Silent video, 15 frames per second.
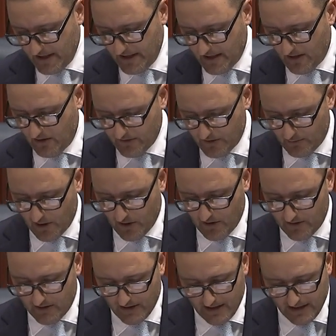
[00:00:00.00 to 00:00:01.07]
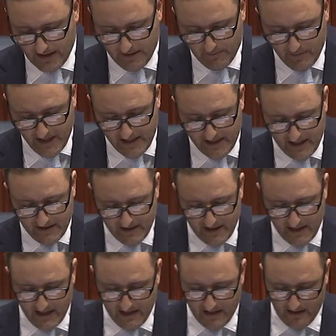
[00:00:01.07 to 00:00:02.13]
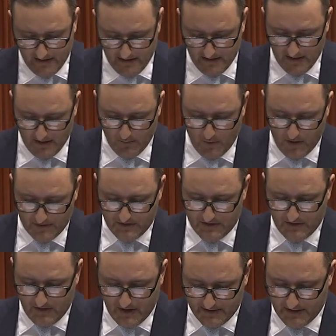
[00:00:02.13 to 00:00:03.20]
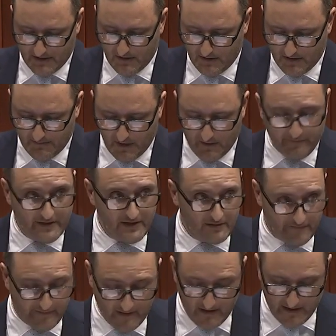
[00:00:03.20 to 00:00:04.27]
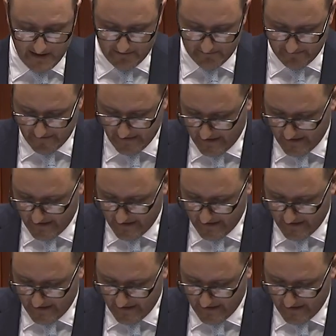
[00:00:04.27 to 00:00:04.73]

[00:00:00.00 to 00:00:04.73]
a year on the road, many in the air, whilst trying to conquer my fear of flying.